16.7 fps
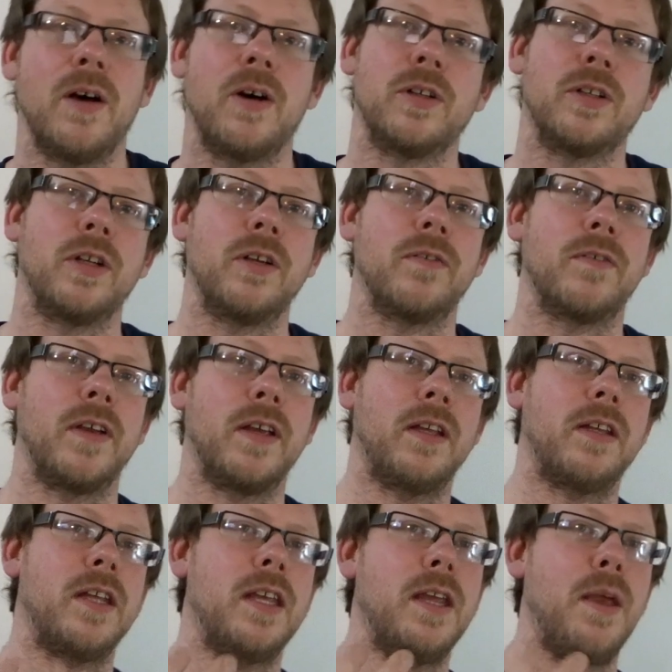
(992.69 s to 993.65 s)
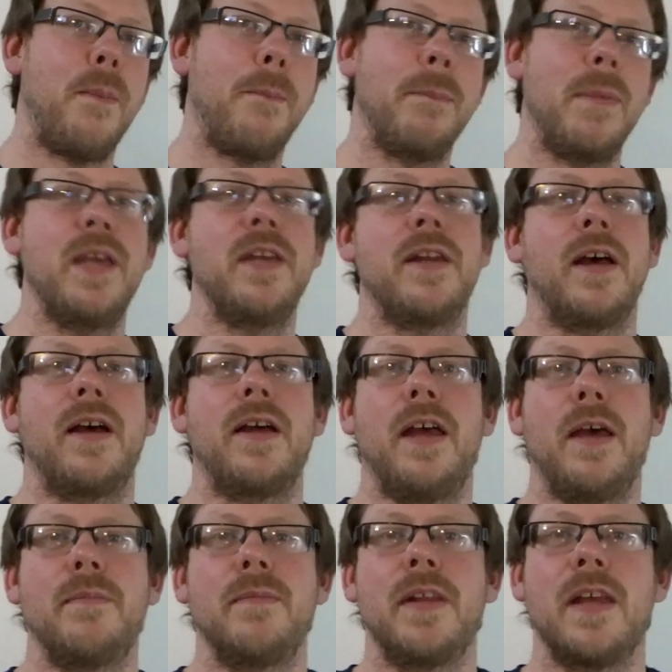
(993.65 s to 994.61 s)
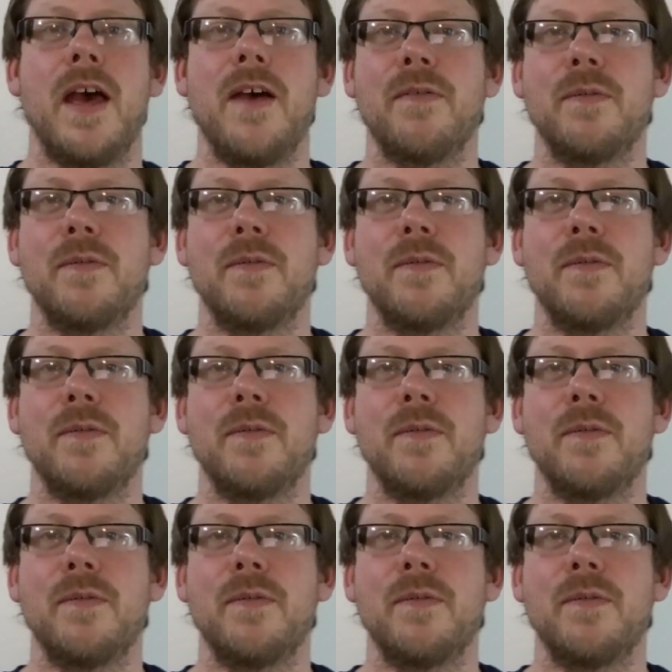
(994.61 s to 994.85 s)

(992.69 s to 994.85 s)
or do you think the Medite MDF,